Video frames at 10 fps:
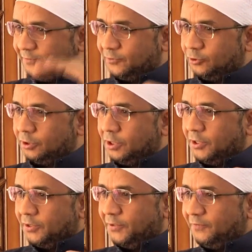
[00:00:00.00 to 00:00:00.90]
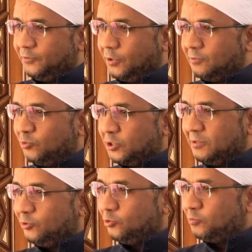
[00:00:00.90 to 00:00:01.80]
If you, if you are a
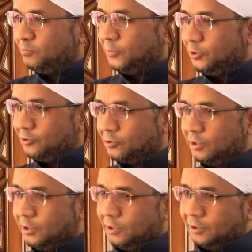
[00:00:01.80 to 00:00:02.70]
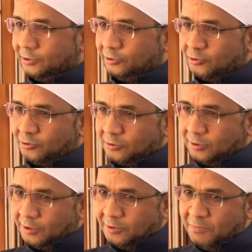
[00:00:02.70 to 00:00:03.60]
Muslim, your your your uh,